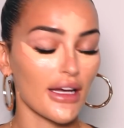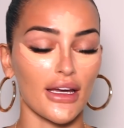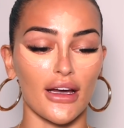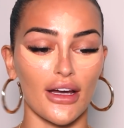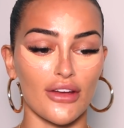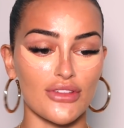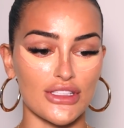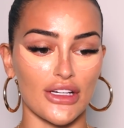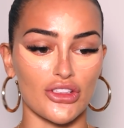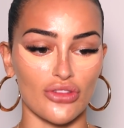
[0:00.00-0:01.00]
kind of just
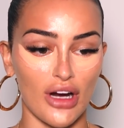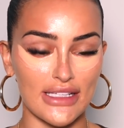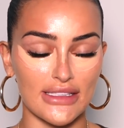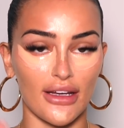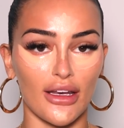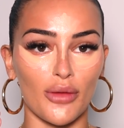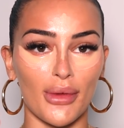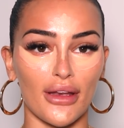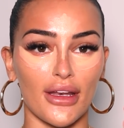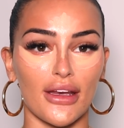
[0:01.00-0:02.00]
like dries down a little
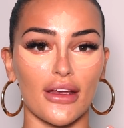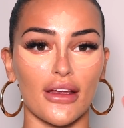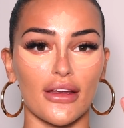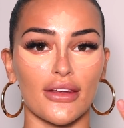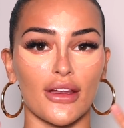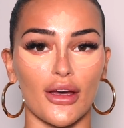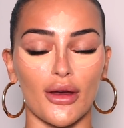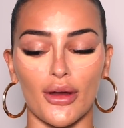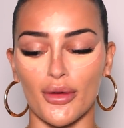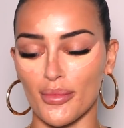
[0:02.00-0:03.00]
bit, and
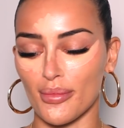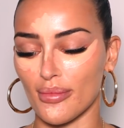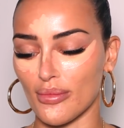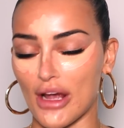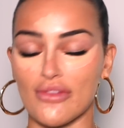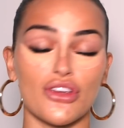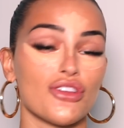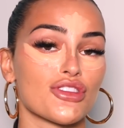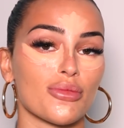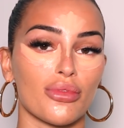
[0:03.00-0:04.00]
then whatever you
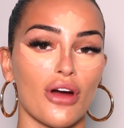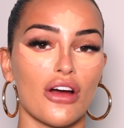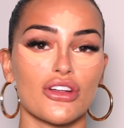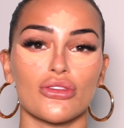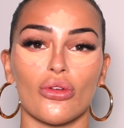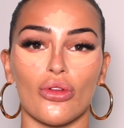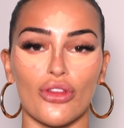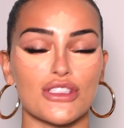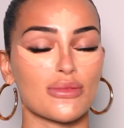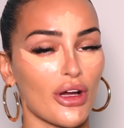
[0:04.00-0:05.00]
use, the brush or
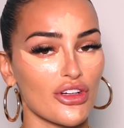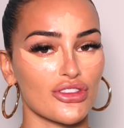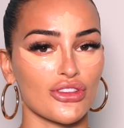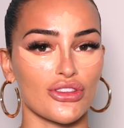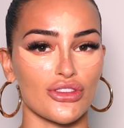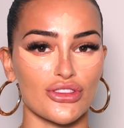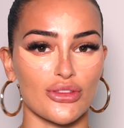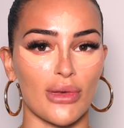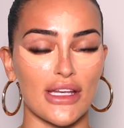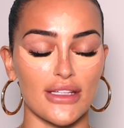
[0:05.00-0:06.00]
the sponge that you use
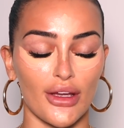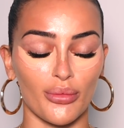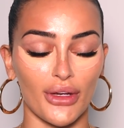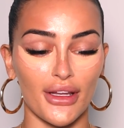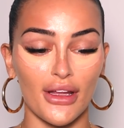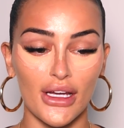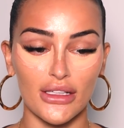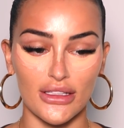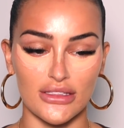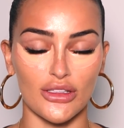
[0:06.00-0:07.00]
to blend it in with,
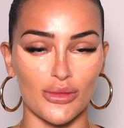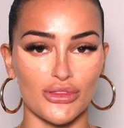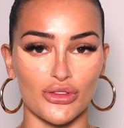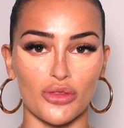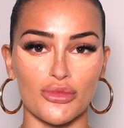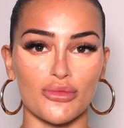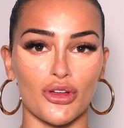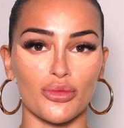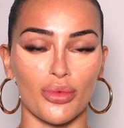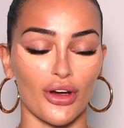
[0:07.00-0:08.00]
doesn't absorb as
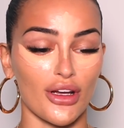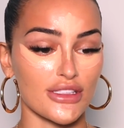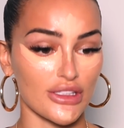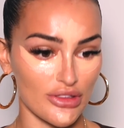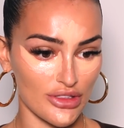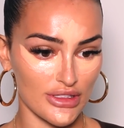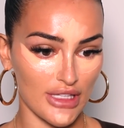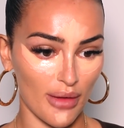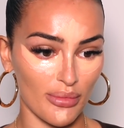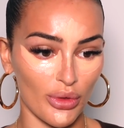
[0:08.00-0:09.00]
much product, so you just
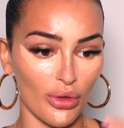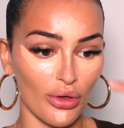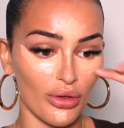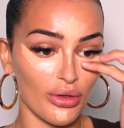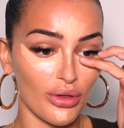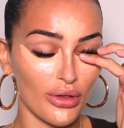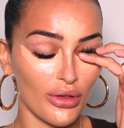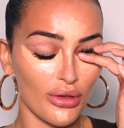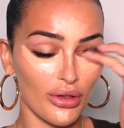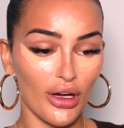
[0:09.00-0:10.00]
get more
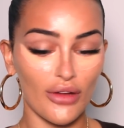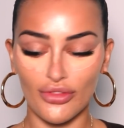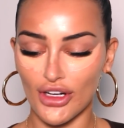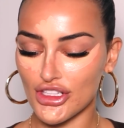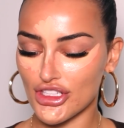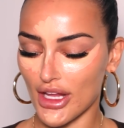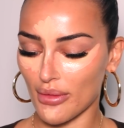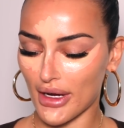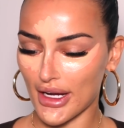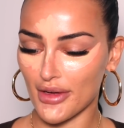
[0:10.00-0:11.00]
coverage that
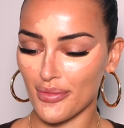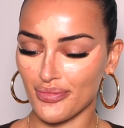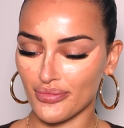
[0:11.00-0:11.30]
way.